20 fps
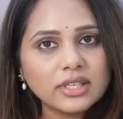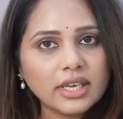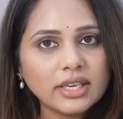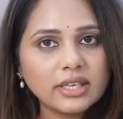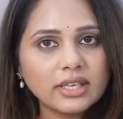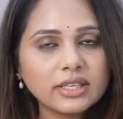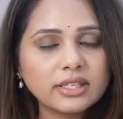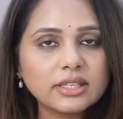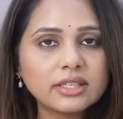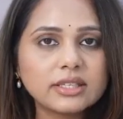
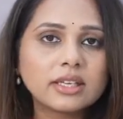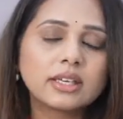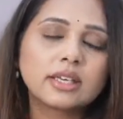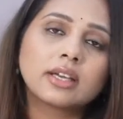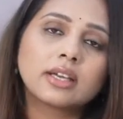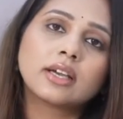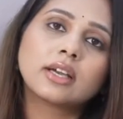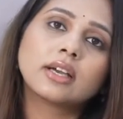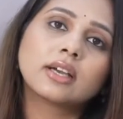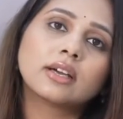cycles
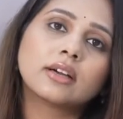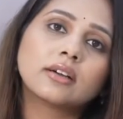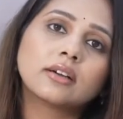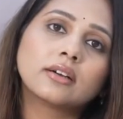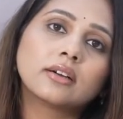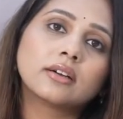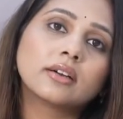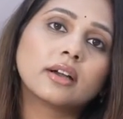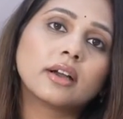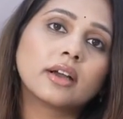
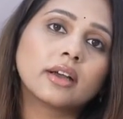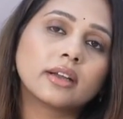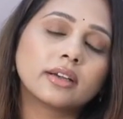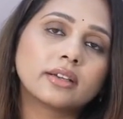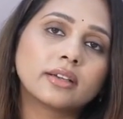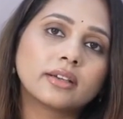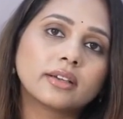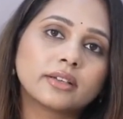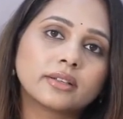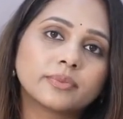
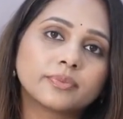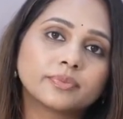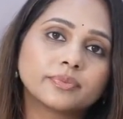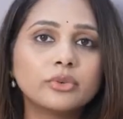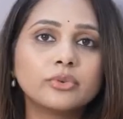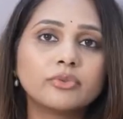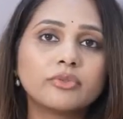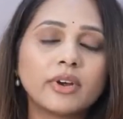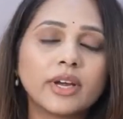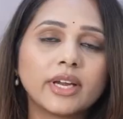and
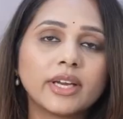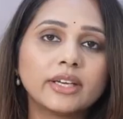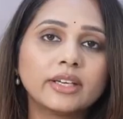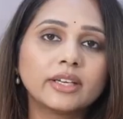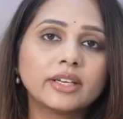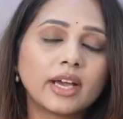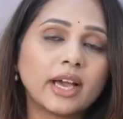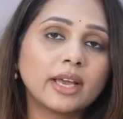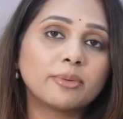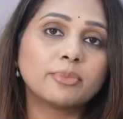you
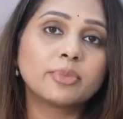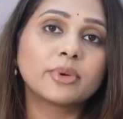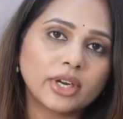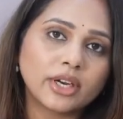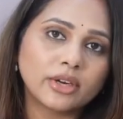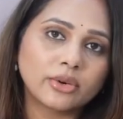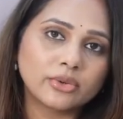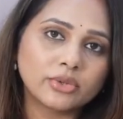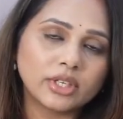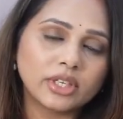find
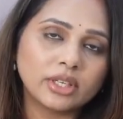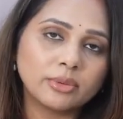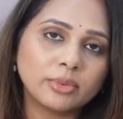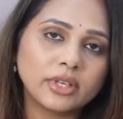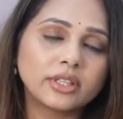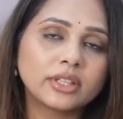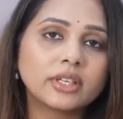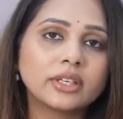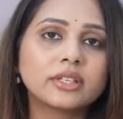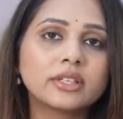
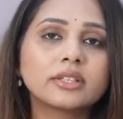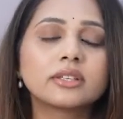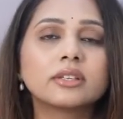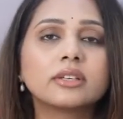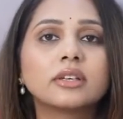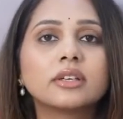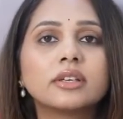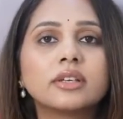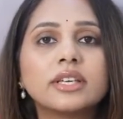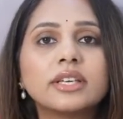hyperandrogenemia, that is
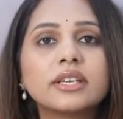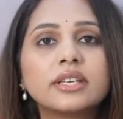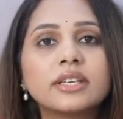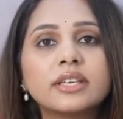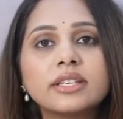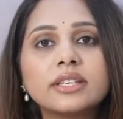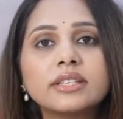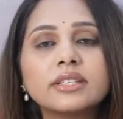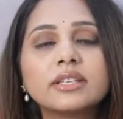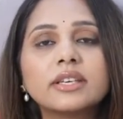
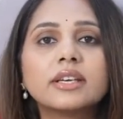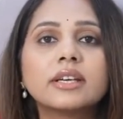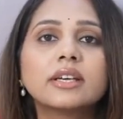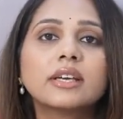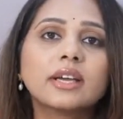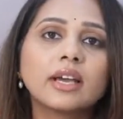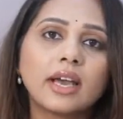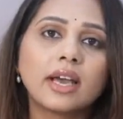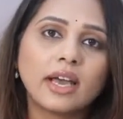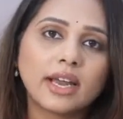increased
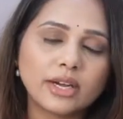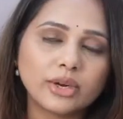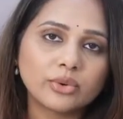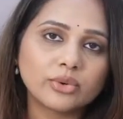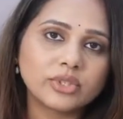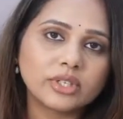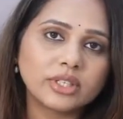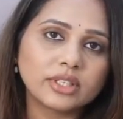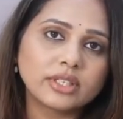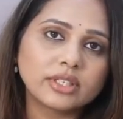
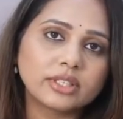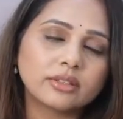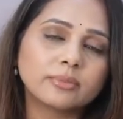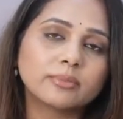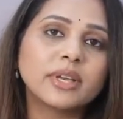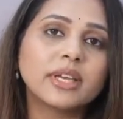androgens,